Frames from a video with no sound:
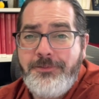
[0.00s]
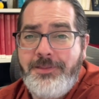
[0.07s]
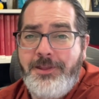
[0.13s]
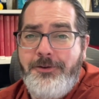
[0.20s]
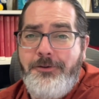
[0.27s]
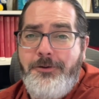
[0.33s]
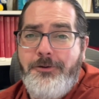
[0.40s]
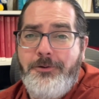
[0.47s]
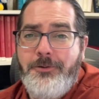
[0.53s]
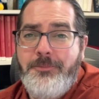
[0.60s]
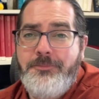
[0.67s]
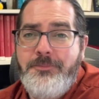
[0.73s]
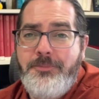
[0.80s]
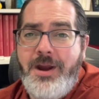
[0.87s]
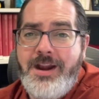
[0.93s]
that you are
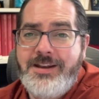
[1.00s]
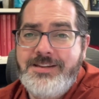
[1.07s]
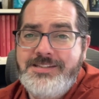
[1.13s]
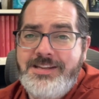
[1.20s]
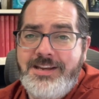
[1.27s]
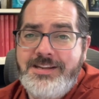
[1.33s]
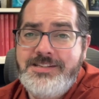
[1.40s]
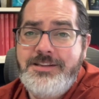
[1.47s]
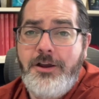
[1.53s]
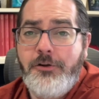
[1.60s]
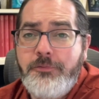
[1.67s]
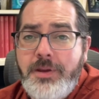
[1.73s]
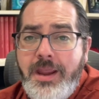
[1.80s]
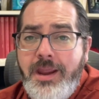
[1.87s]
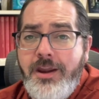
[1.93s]
practicing
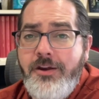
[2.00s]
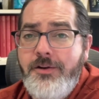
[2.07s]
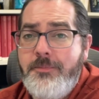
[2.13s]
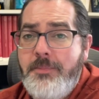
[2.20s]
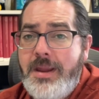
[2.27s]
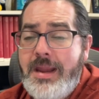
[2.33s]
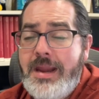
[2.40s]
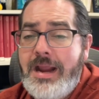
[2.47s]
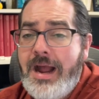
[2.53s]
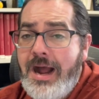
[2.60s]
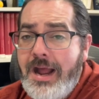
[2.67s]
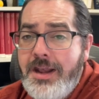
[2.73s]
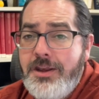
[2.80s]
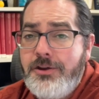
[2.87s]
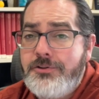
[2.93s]
self-care and being
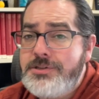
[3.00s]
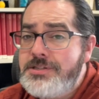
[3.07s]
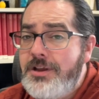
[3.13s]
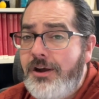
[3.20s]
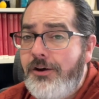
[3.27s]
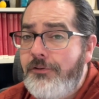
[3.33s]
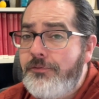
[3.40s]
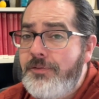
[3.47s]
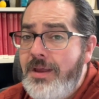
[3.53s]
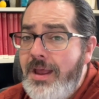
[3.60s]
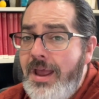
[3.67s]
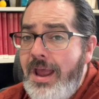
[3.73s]
kind to yourself